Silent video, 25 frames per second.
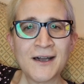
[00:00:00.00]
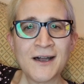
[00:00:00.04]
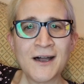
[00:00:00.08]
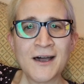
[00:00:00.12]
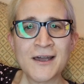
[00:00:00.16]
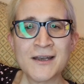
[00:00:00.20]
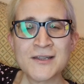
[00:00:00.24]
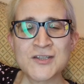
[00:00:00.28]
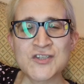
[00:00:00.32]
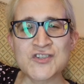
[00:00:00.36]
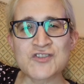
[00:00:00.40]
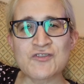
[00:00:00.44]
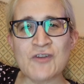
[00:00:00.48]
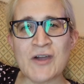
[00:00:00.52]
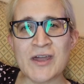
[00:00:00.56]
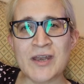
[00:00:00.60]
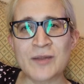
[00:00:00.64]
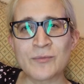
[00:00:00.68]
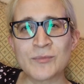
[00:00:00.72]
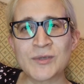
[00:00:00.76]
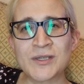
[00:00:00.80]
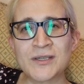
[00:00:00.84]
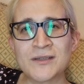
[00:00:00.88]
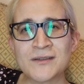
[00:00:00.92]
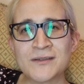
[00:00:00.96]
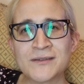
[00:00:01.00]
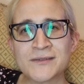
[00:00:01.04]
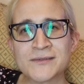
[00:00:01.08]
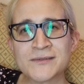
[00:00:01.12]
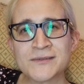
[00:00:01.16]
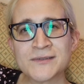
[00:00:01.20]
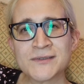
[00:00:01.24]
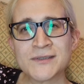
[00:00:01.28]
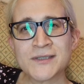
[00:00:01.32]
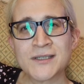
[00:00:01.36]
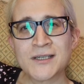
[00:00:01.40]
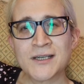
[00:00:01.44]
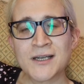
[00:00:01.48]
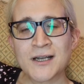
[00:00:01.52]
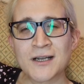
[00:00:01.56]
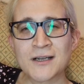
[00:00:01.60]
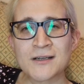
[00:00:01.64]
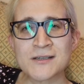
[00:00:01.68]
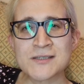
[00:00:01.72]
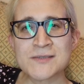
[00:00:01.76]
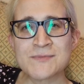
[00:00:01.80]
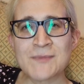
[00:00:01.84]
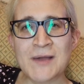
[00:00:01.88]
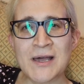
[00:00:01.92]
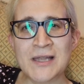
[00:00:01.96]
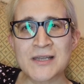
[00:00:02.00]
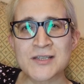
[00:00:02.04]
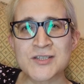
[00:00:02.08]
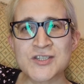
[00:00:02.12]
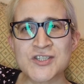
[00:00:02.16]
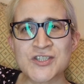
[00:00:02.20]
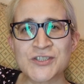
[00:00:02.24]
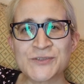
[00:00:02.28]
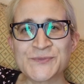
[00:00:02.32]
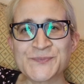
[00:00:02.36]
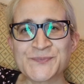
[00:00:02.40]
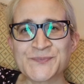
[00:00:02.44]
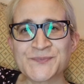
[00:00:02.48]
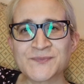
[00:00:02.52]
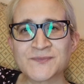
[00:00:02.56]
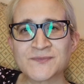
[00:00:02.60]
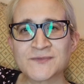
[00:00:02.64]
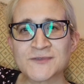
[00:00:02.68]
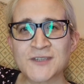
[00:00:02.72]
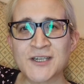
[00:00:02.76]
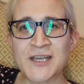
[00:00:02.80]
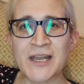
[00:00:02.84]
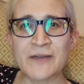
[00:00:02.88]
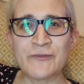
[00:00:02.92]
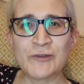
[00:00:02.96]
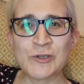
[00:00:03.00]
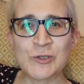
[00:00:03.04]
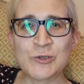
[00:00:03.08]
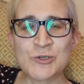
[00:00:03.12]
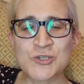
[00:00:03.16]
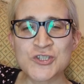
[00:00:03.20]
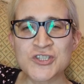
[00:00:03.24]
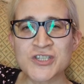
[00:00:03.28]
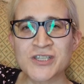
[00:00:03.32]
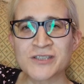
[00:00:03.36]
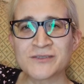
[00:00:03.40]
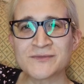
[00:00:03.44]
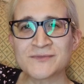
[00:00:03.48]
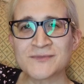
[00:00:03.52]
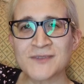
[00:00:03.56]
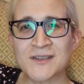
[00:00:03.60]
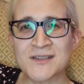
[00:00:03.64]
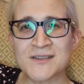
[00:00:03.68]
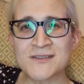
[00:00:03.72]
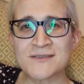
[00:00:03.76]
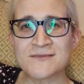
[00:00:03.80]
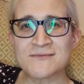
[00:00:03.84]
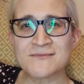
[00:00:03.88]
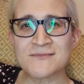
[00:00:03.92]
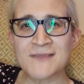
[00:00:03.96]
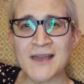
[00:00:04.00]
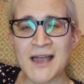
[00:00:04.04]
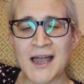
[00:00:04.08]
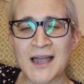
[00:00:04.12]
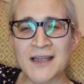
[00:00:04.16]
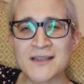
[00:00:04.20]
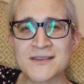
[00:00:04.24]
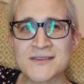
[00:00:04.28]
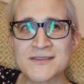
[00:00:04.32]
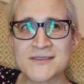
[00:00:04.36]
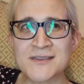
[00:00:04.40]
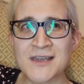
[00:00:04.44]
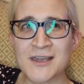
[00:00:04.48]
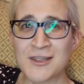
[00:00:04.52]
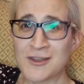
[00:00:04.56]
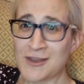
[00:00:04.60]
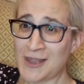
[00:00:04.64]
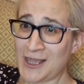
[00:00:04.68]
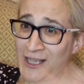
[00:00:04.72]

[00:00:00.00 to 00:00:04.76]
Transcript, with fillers: on astronomy, on cosmology, on evolution, on Einstein.